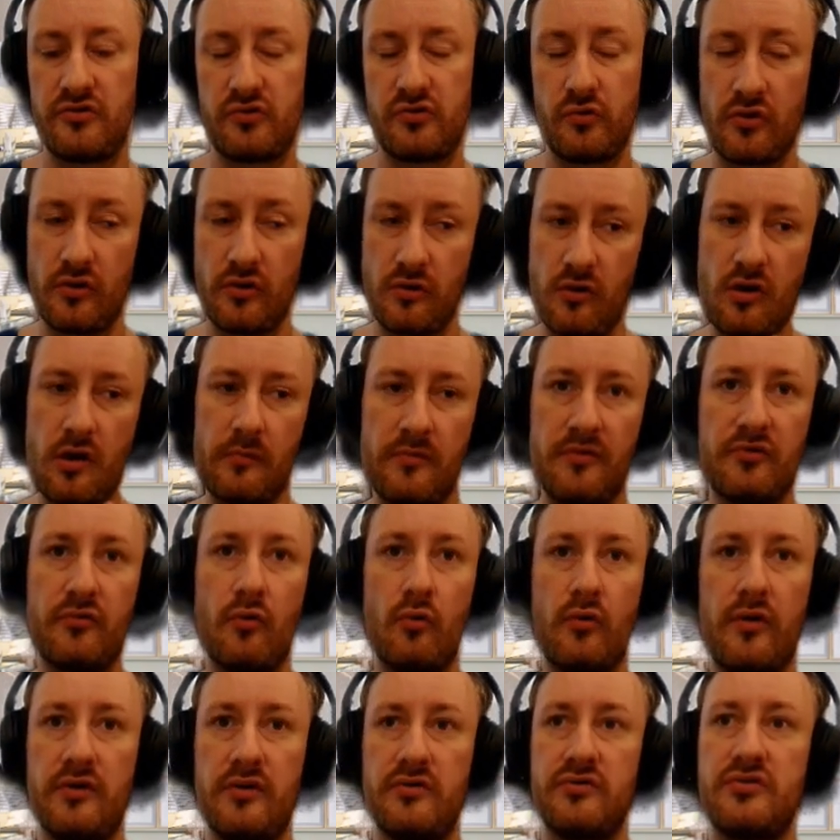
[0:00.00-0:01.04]
So you lock up the
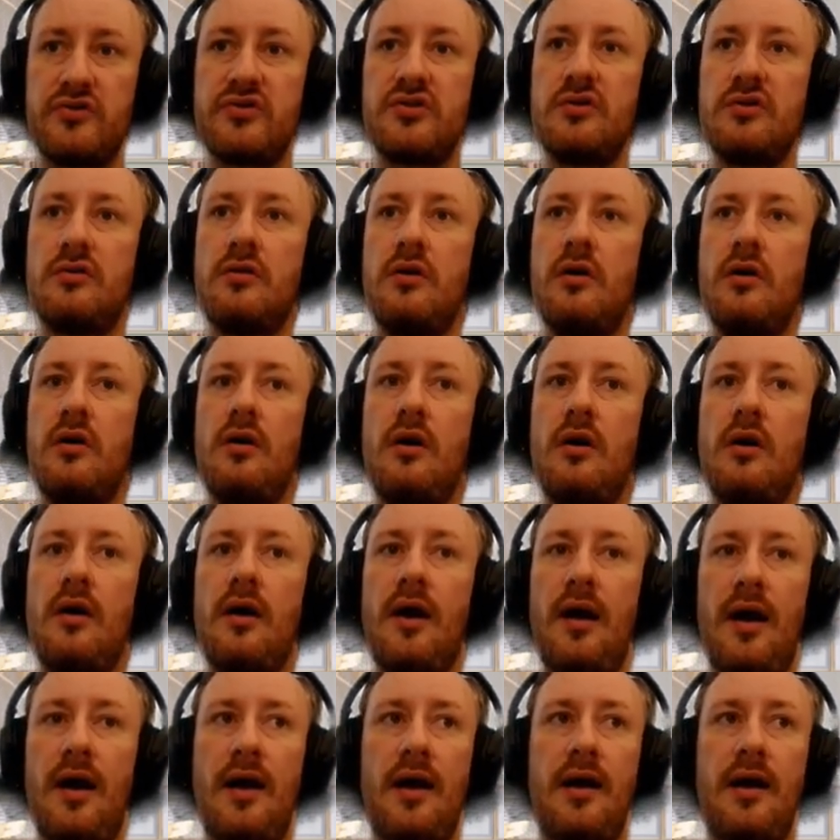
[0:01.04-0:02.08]
tokens,
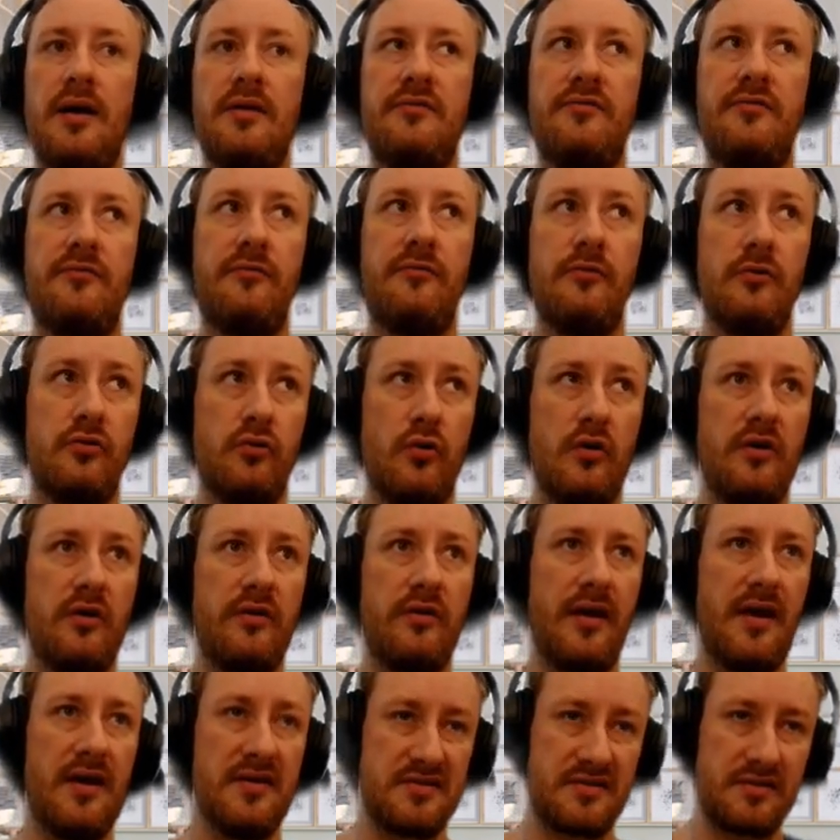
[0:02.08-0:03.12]
and for
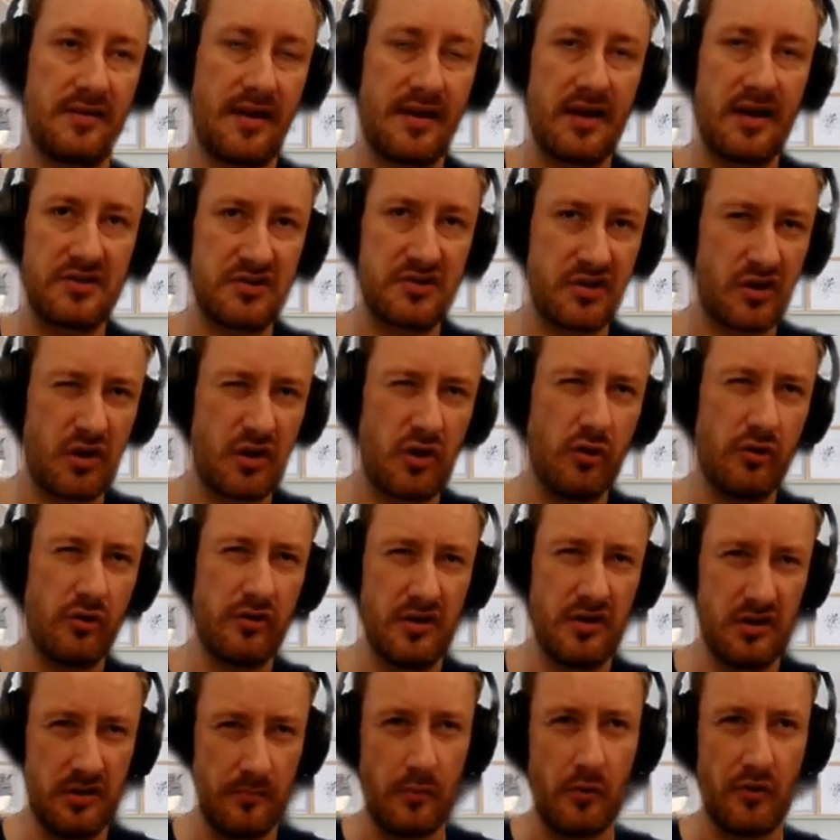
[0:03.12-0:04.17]
doing that, it's like a
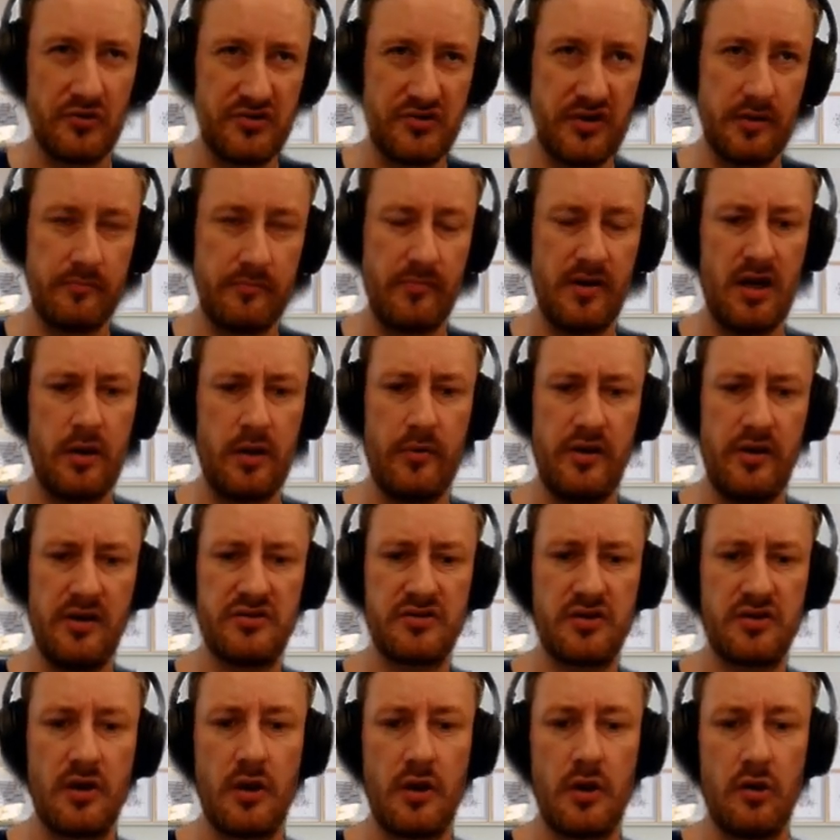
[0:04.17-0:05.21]
security deposit in many
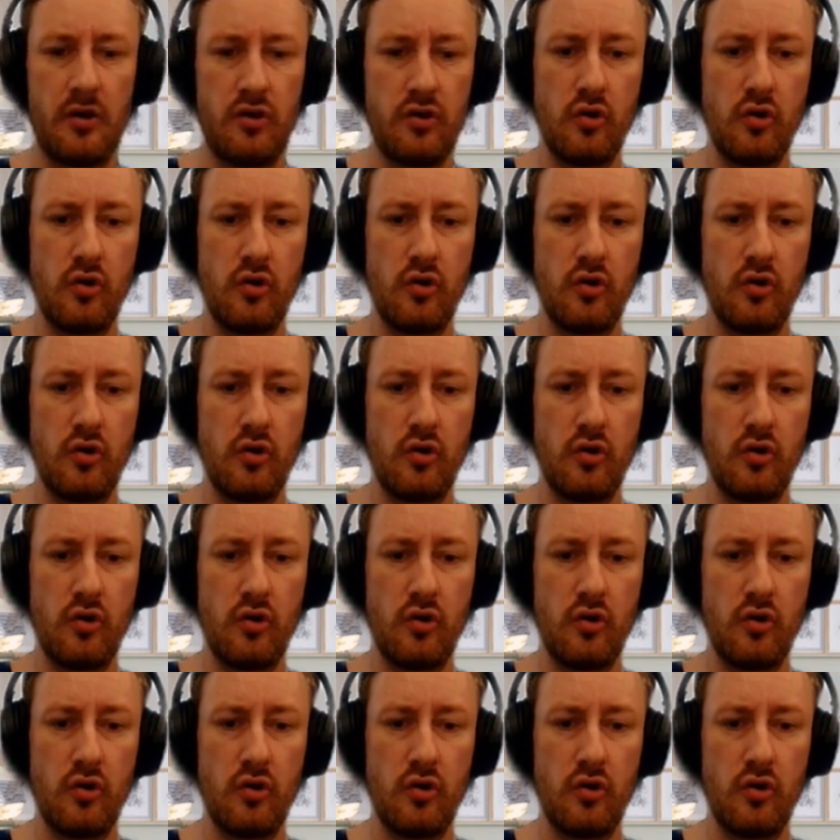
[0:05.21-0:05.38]
ways.